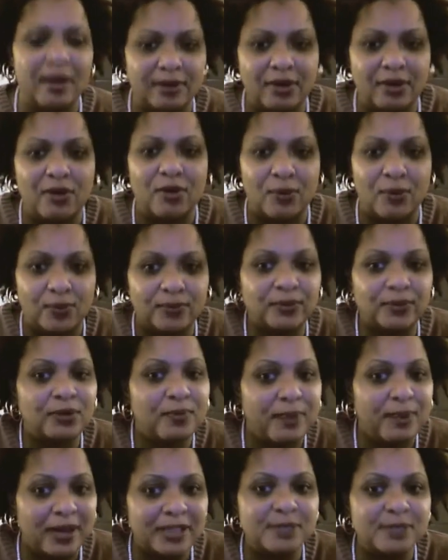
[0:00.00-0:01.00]
oh, you
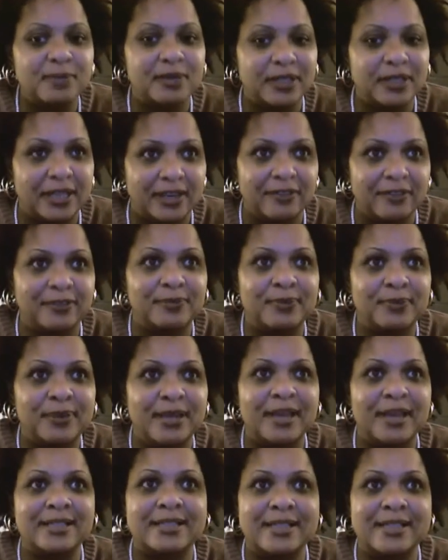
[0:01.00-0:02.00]
best believe
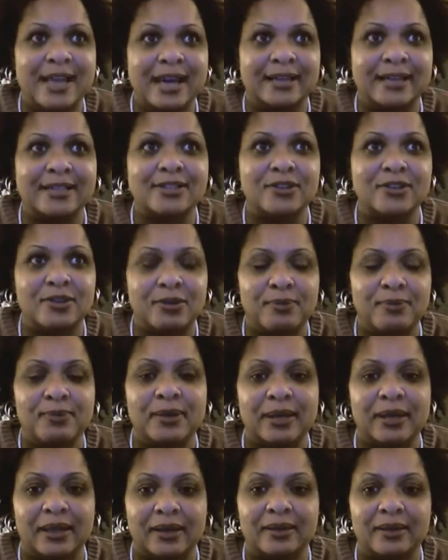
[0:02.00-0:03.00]
PX90 is going to
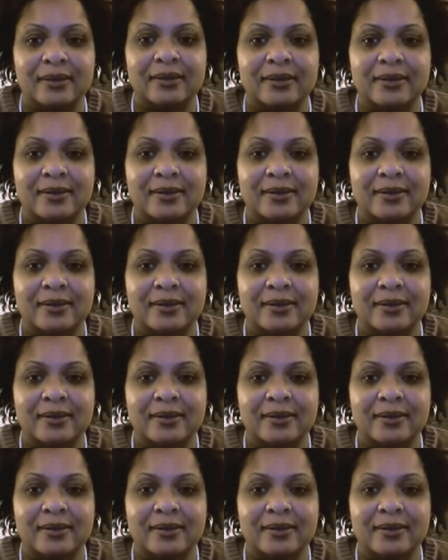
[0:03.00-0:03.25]
be